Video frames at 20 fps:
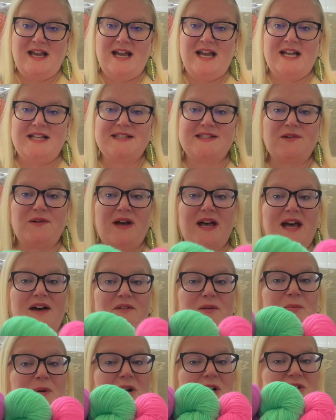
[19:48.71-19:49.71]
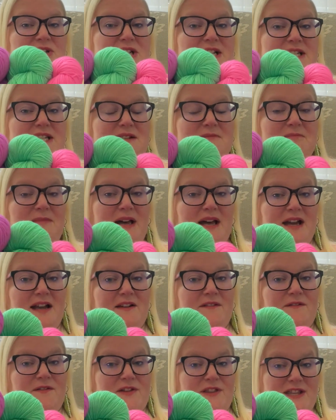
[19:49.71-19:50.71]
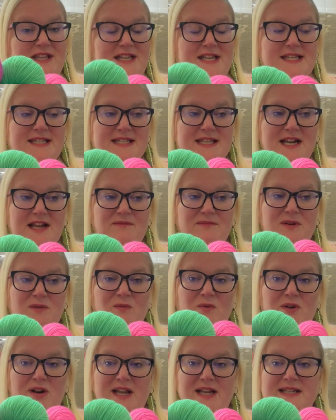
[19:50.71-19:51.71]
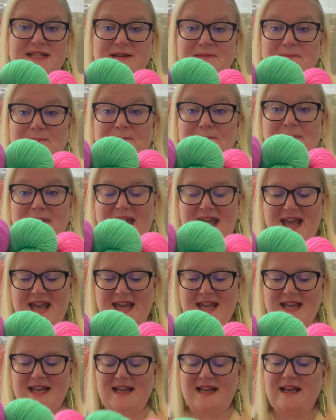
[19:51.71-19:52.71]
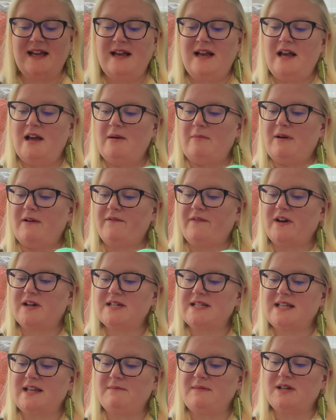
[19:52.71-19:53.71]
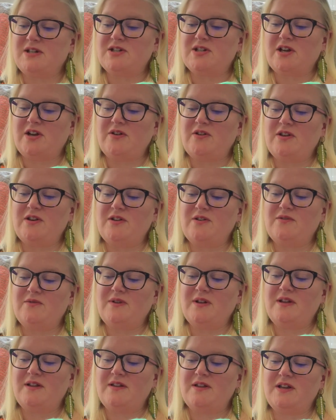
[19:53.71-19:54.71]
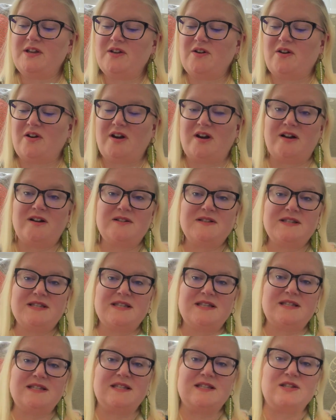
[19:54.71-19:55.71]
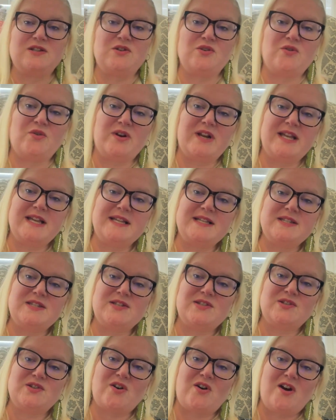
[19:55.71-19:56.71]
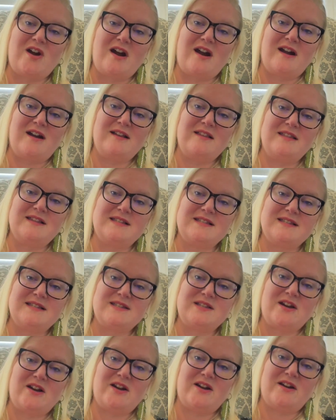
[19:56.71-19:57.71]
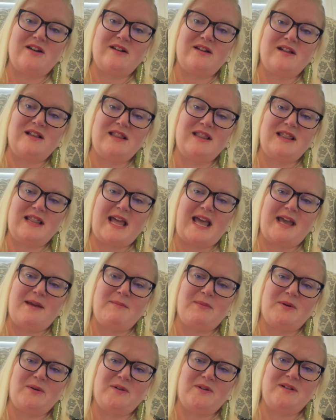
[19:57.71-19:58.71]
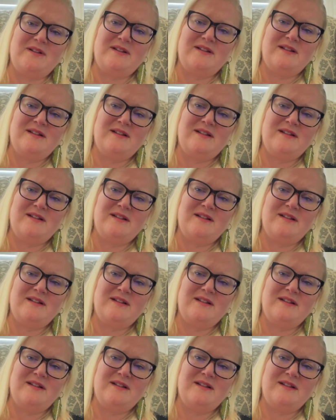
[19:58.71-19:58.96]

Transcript: And so I have a project in mind for this that I've been wanting to make. But first, let me show you the yarns. This is Nordic Star. This is her label.